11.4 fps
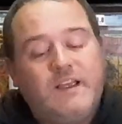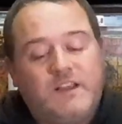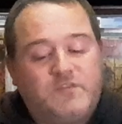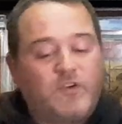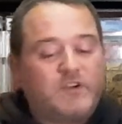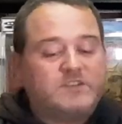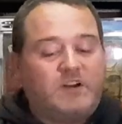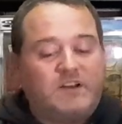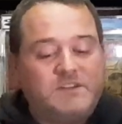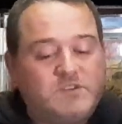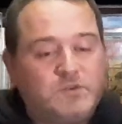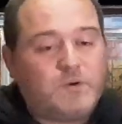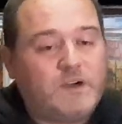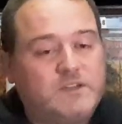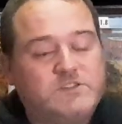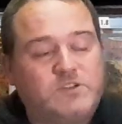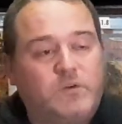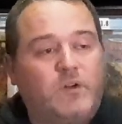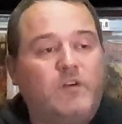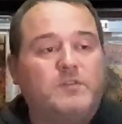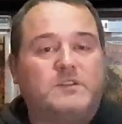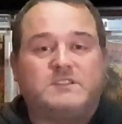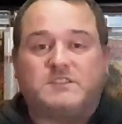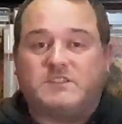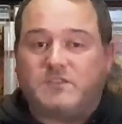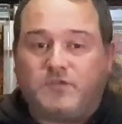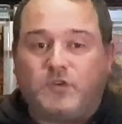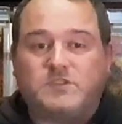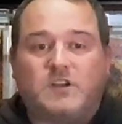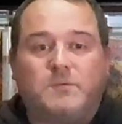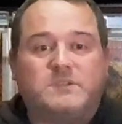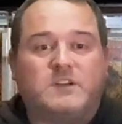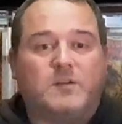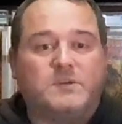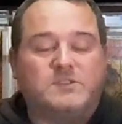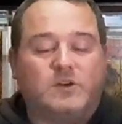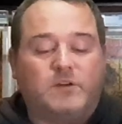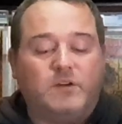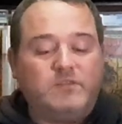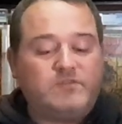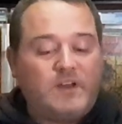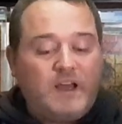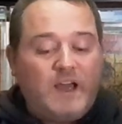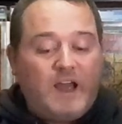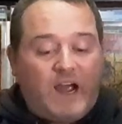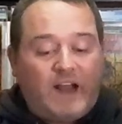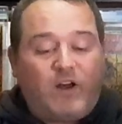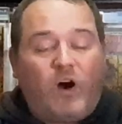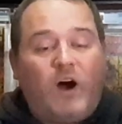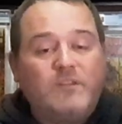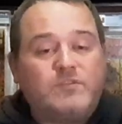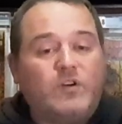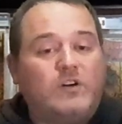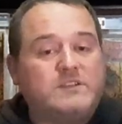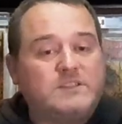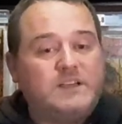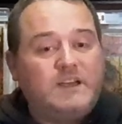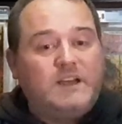He's very excited to show it off because this is the first time he's going to be showing off. And I've got